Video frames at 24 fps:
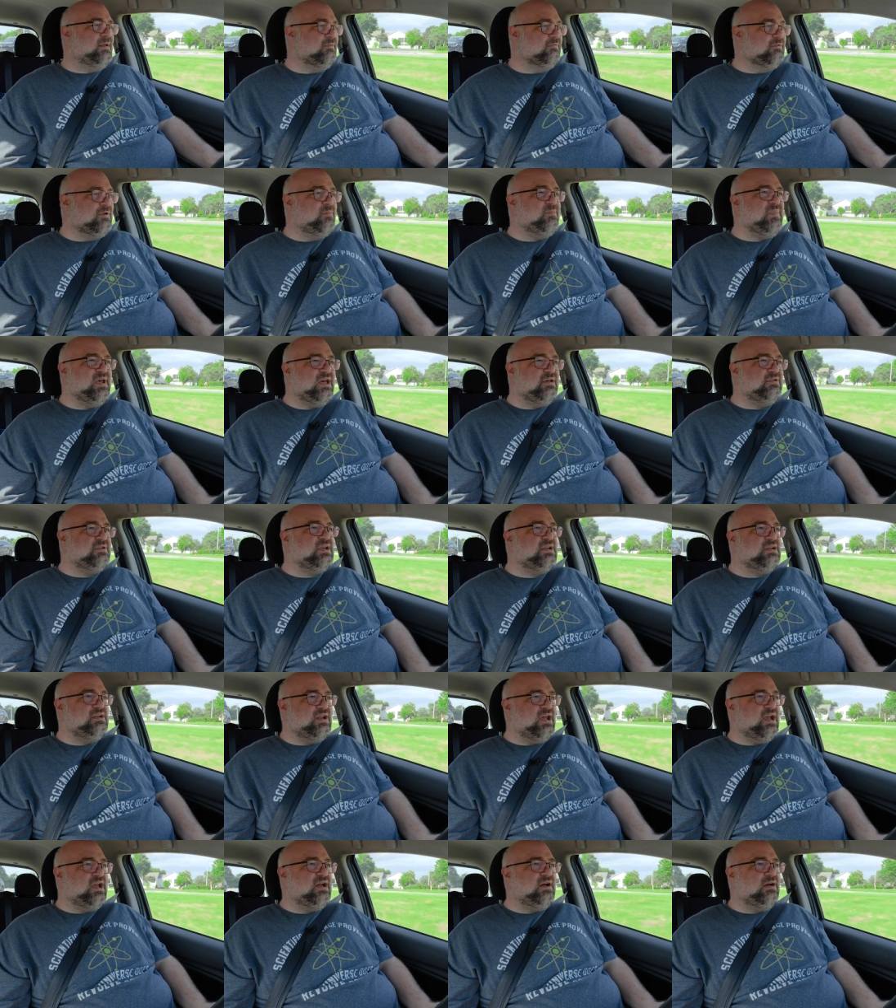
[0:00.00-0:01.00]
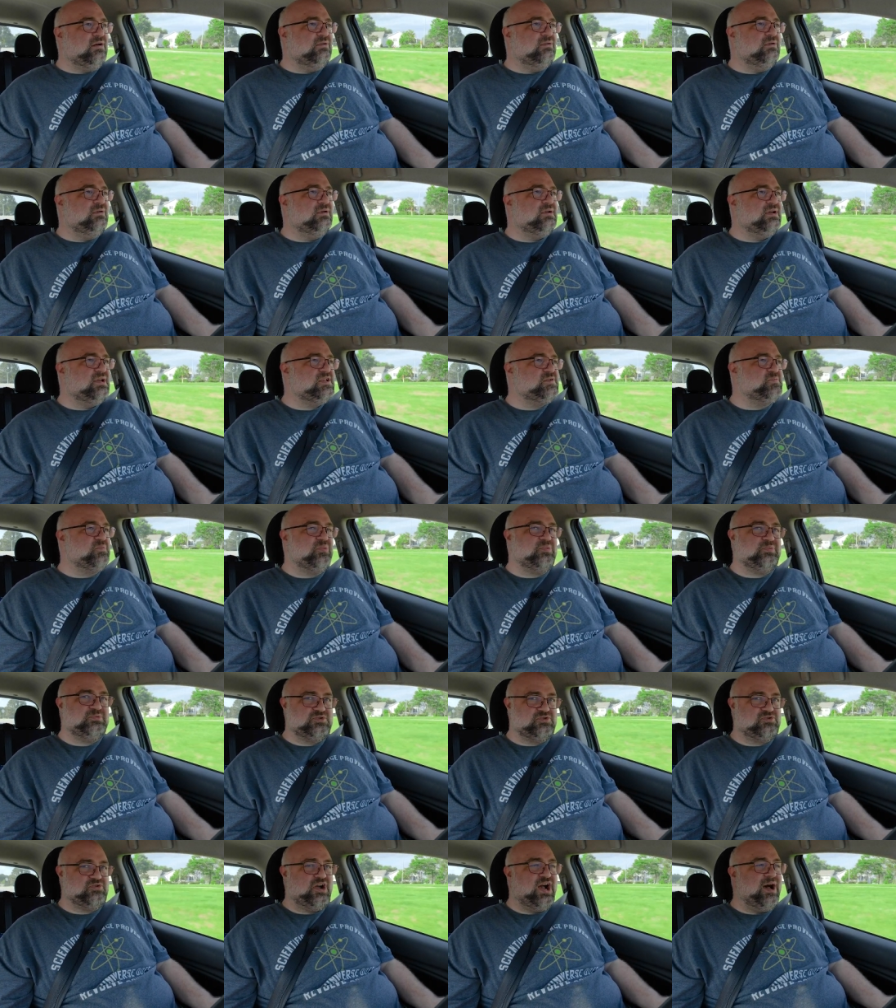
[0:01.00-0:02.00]
rebellion now is
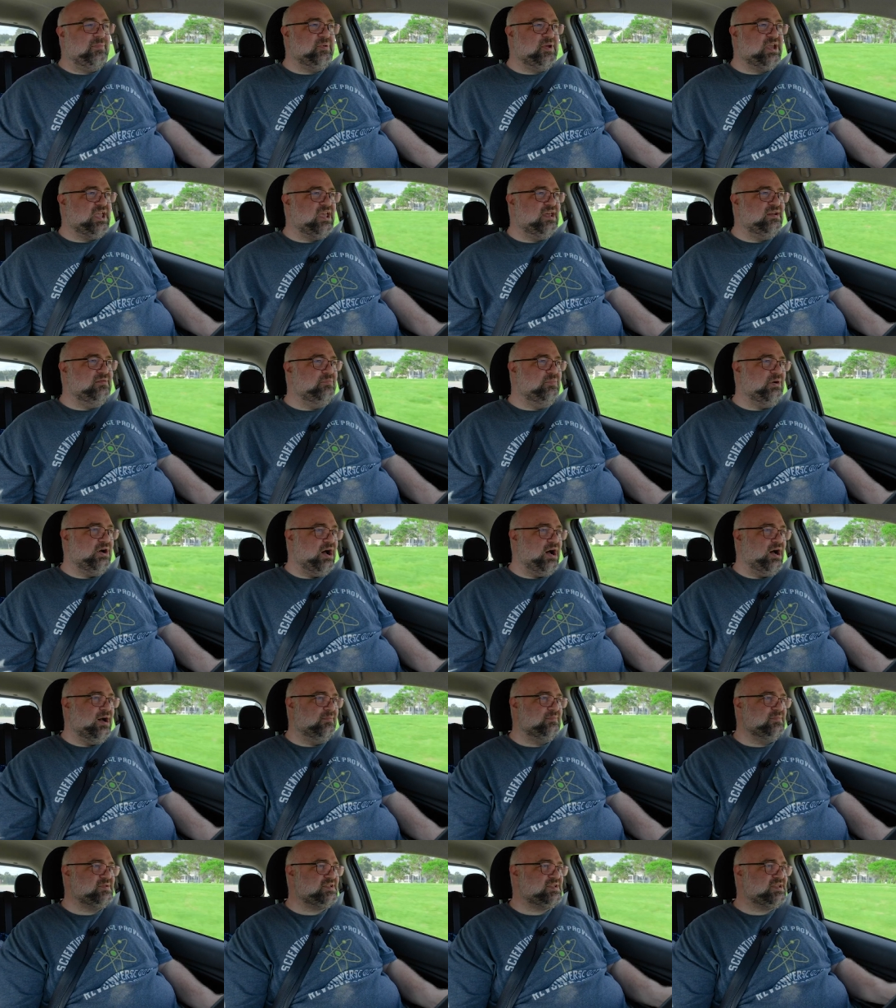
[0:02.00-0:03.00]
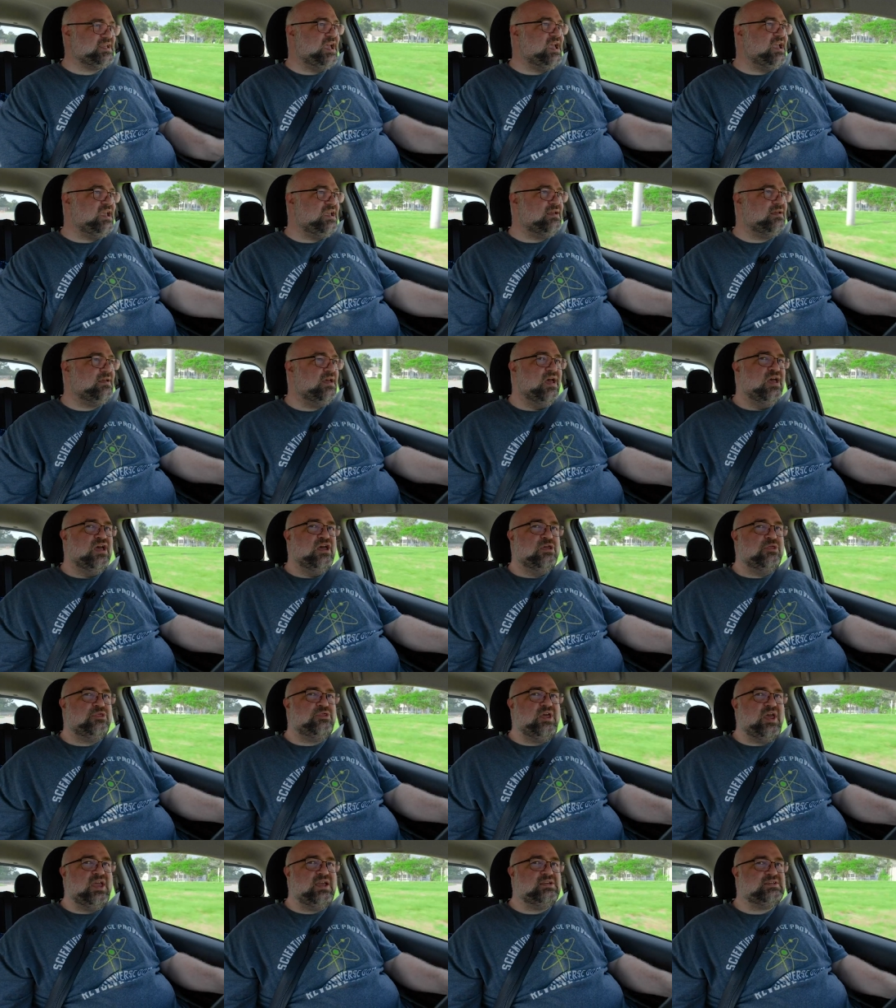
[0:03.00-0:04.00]
dropping N-bombs, saying
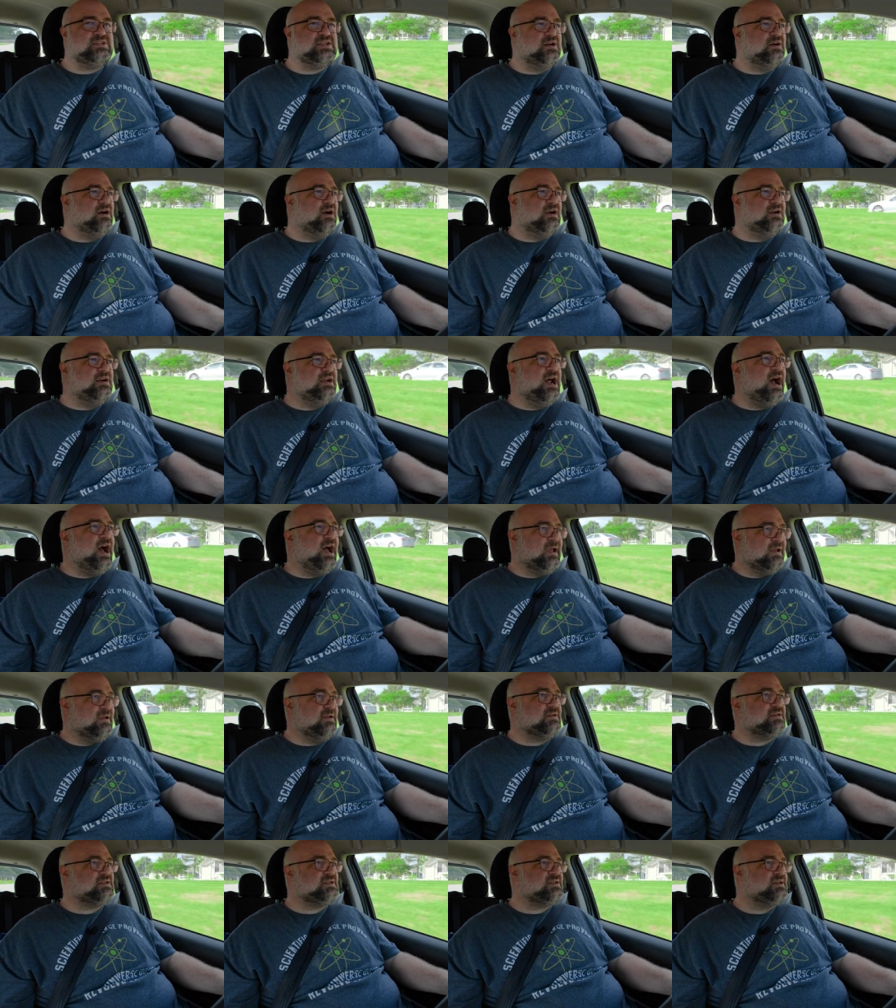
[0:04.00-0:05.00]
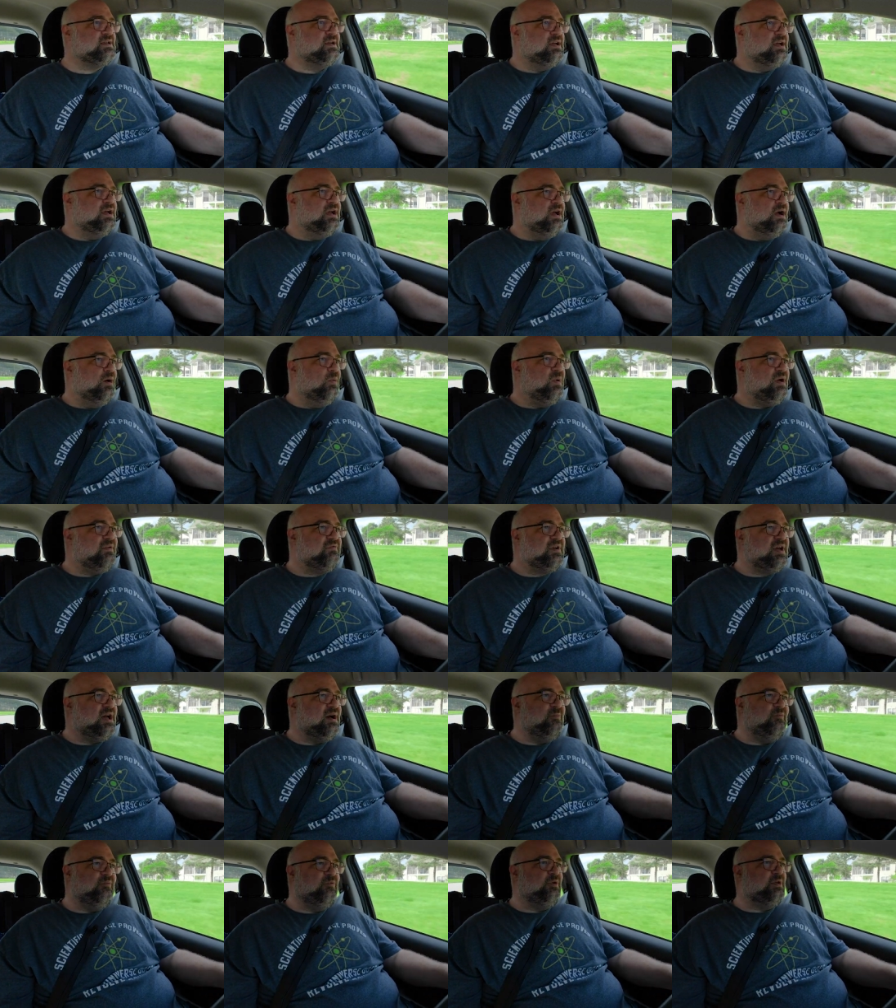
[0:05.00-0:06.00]
things that aren't nice. We've
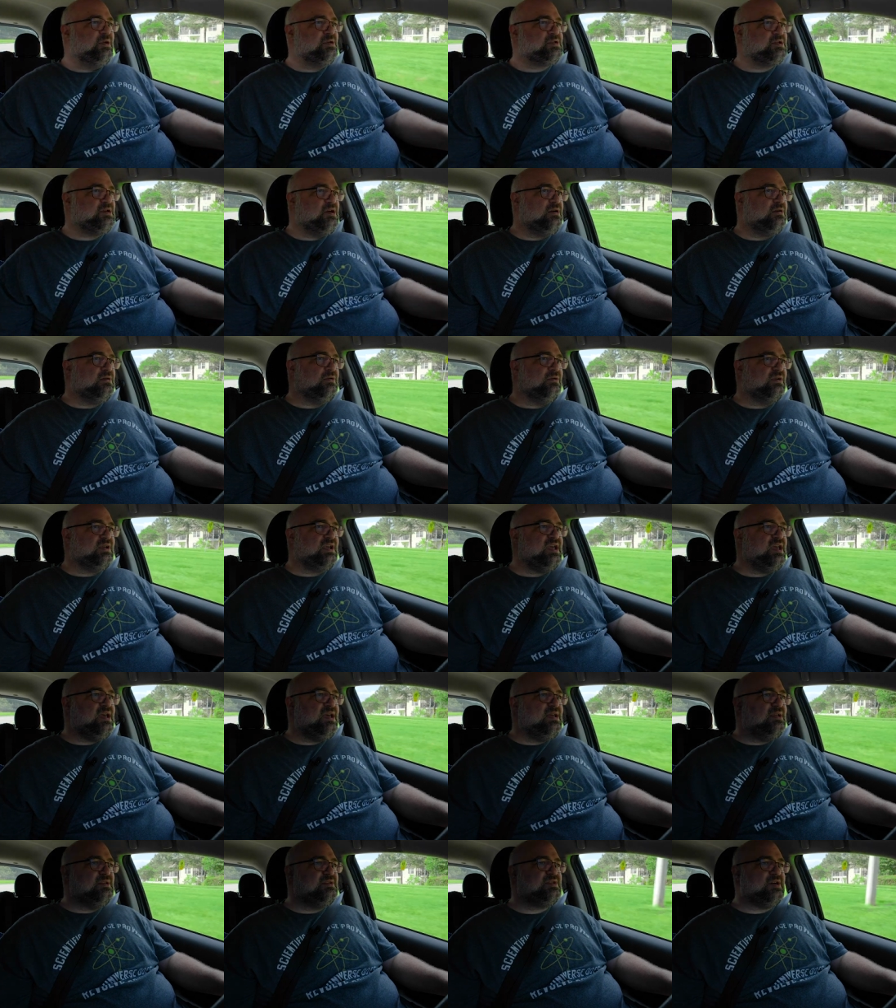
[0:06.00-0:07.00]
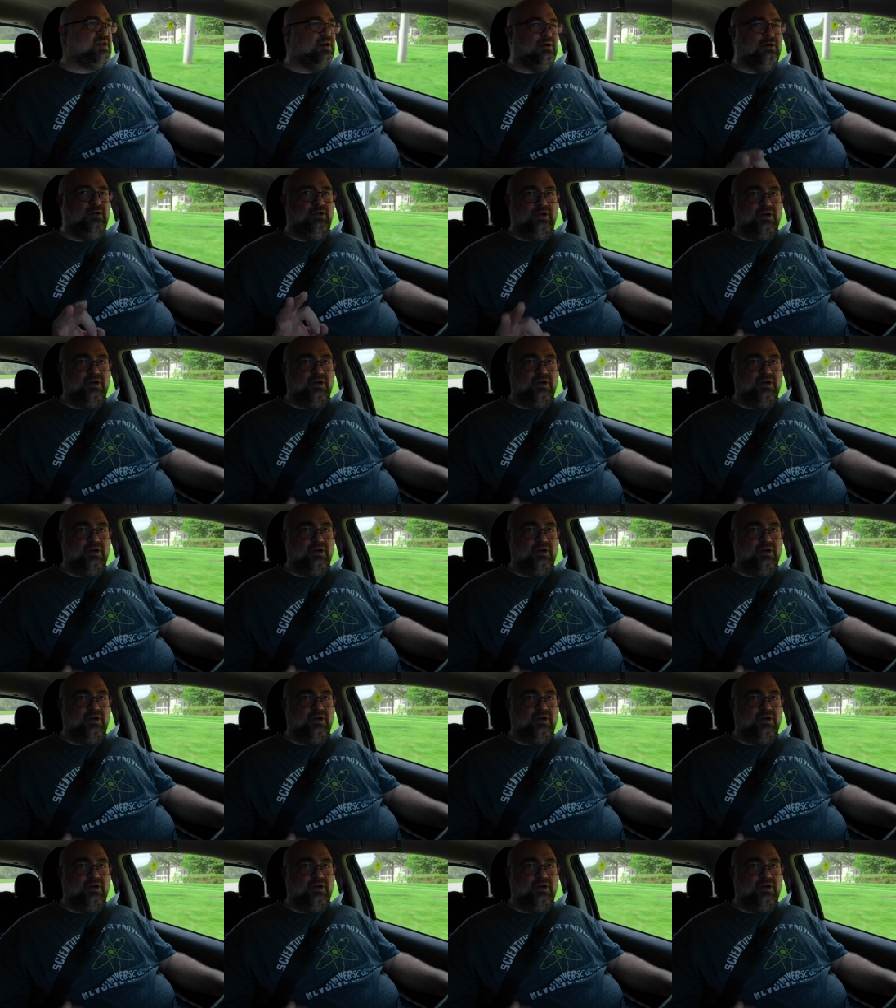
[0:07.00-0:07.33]
come full circle. Kids are